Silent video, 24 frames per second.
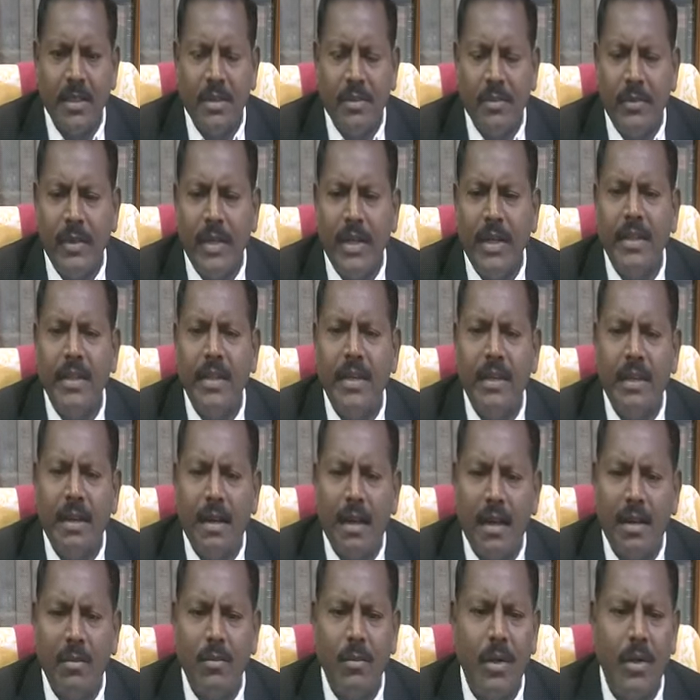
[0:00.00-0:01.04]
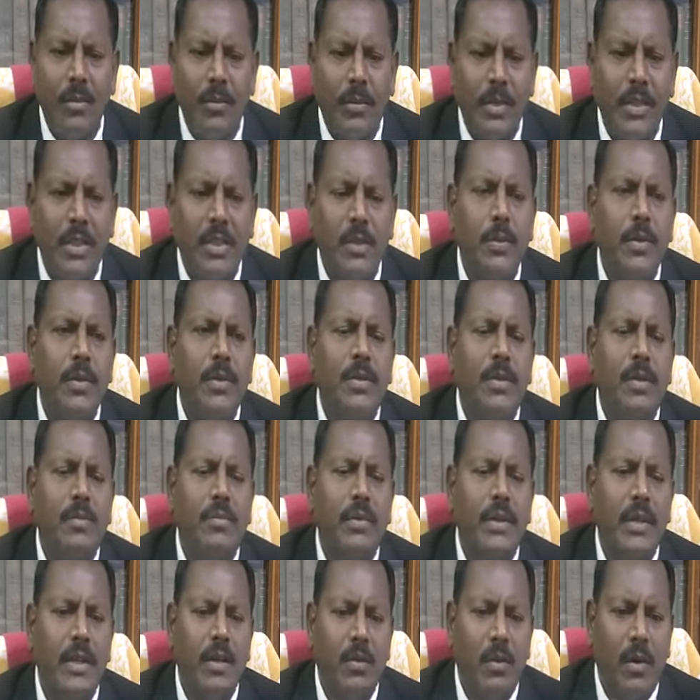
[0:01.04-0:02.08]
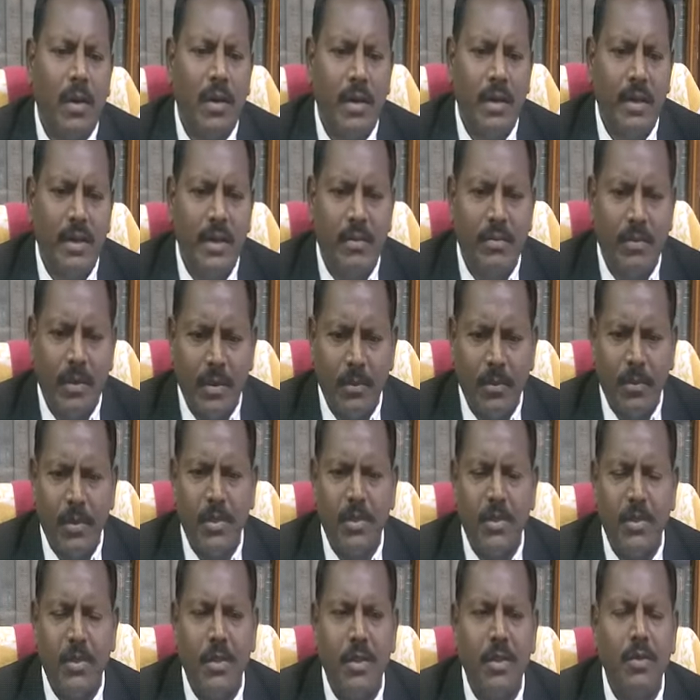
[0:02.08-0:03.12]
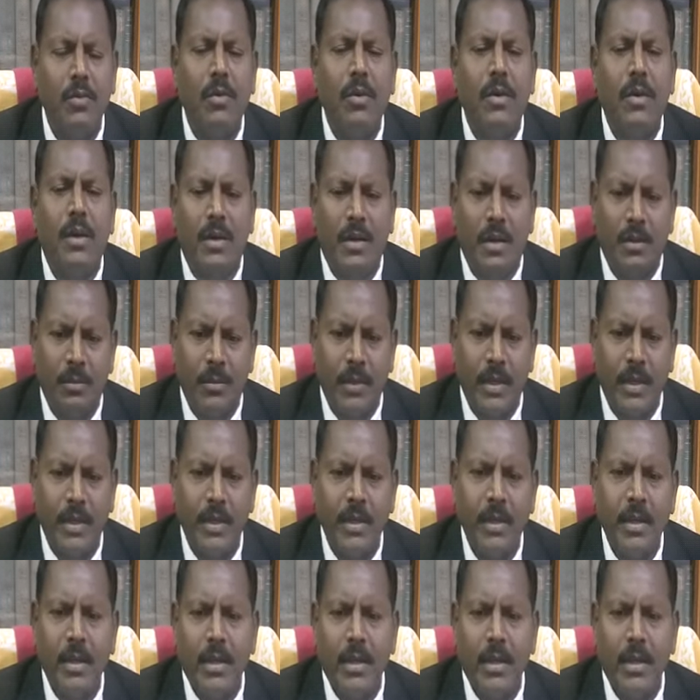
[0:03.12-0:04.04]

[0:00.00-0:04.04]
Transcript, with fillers: where the normal principles of equality of opportunity would not apply.